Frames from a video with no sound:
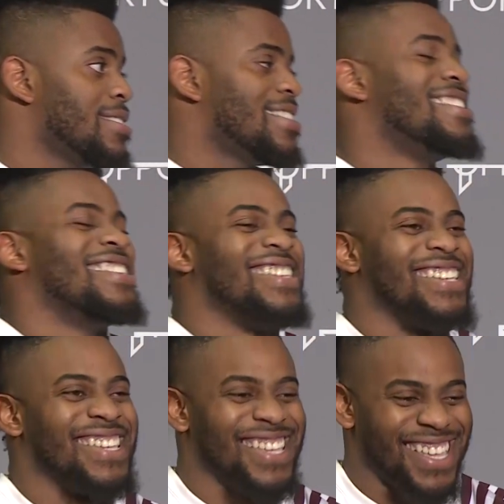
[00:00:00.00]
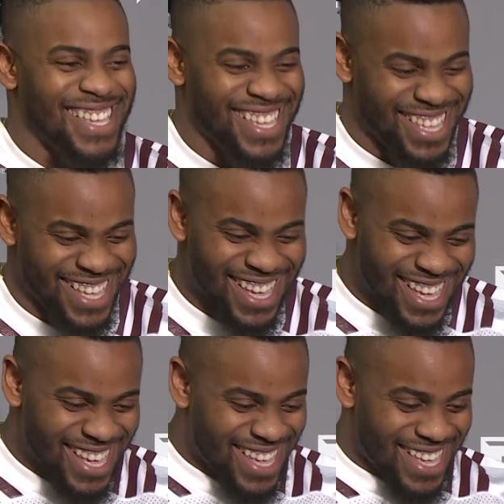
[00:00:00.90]
before
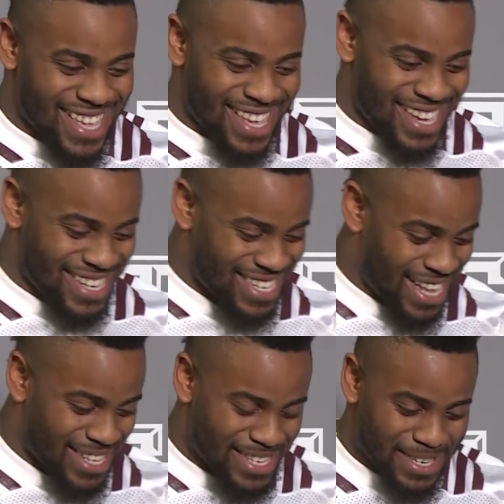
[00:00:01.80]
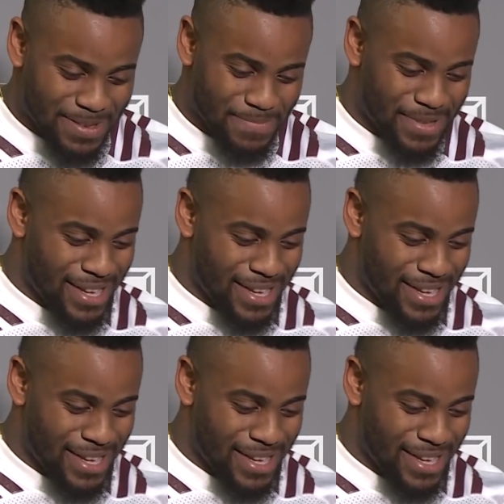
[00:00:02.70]
you Yeah, shout out to him.